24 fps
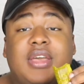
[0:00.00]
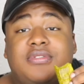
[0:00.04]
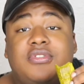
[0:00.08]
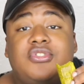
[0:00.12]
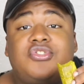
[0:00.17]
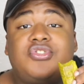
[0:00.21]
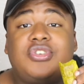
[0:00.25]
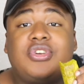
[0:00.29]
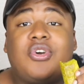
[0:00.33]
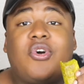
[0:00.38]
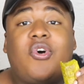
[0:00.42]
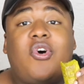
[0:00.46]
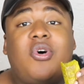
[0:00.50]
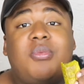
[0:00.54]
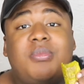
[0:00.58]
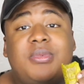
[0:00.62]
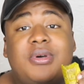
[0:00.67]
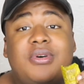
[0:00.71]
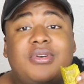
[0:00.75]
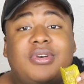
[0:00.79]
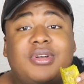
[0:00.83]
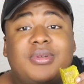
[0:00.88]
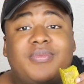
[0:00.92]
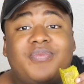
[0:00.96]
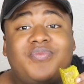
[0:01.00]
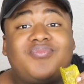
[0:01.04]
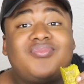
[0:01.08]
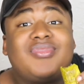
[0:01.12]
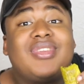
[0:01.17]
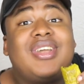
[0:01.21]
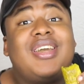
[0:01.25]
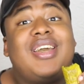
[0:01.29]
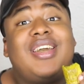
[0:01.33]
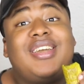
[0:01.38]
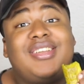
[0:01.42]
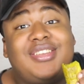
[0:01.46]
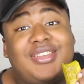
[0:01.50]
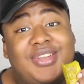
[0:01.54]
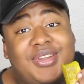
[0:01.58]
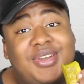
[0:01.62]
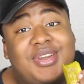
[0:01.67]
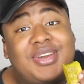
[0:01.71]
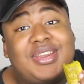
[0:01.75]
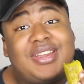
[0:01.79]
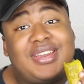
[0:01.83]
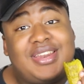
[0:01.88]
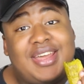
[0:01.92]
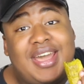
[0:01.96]
If you drink whole milk, you're
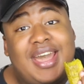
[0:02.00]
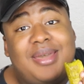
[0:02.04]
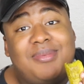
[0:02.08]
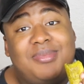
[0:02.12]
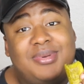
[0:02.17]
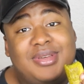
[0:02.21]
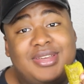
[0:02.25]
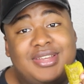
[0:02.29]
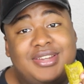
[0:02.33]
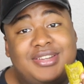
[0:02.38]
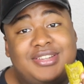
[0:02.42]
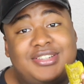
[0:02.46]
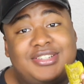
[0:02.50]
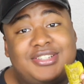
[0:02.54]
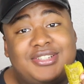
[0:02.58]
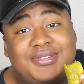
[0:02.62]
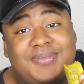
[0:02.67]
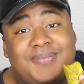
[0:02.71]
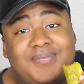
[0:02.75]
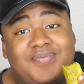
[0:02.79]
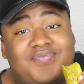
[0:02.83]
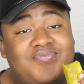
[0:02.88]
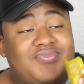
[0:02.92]
gonna die, bitch.